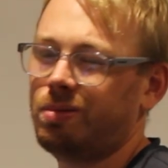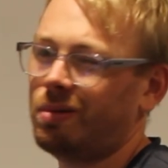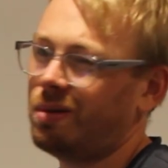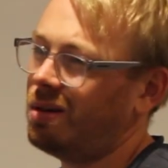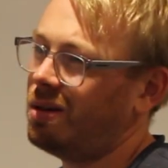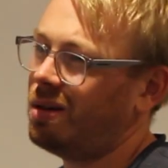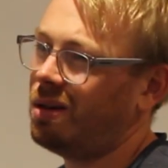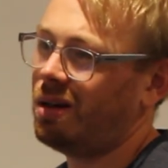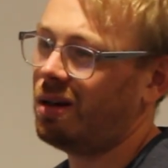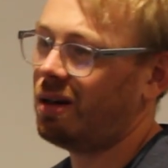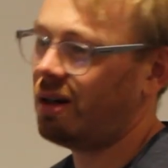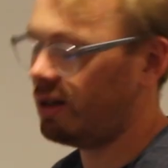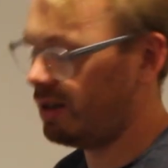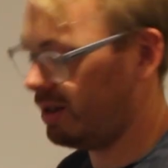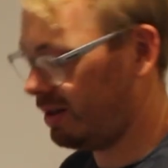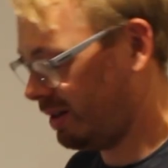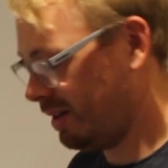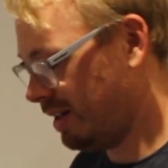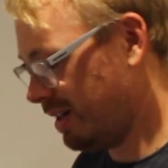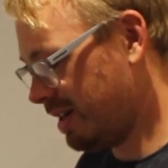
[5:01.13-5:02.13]
Oh,
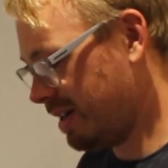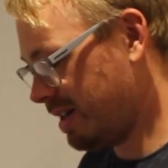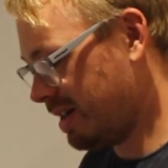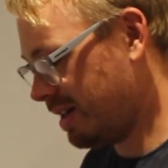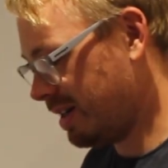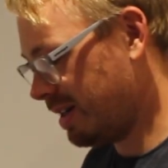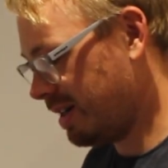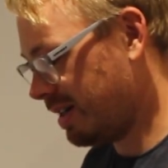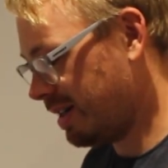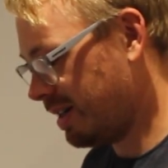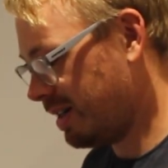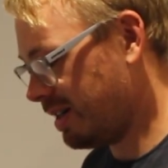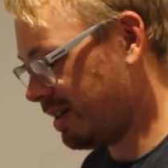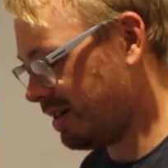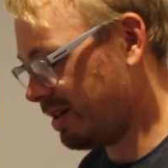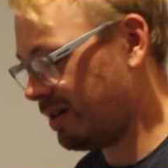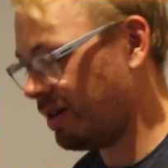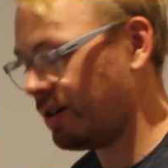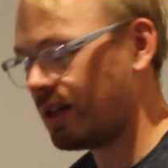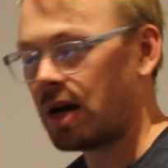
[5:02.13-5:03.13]
you
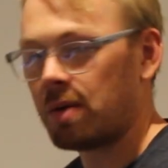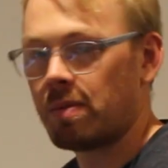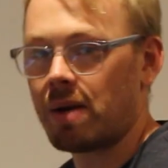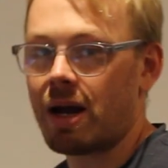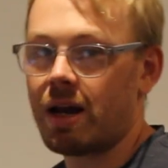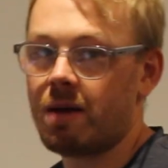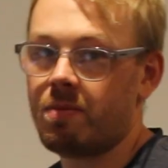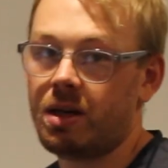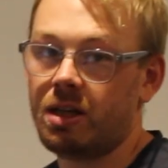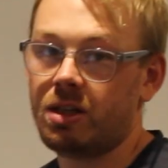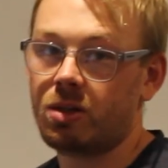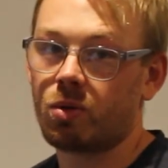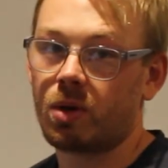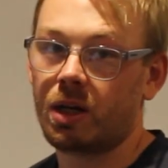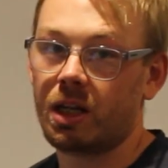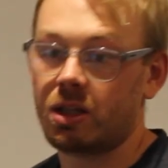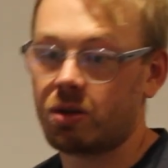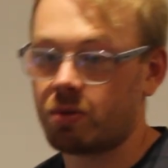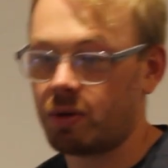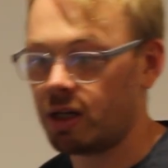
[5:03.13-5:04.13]
know, that might have been
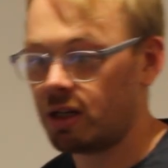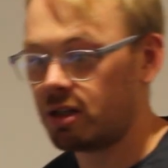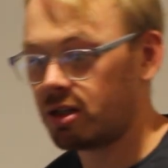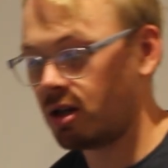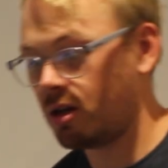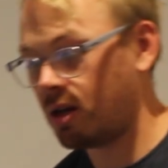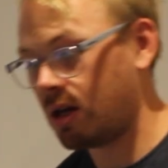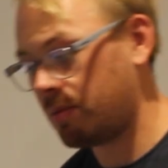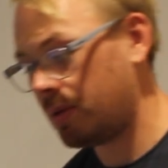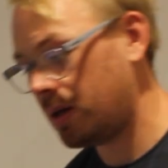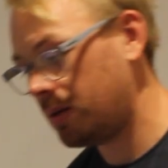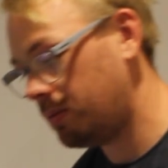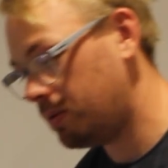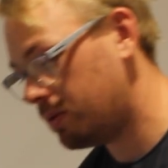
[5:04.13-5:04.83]
2022, that might be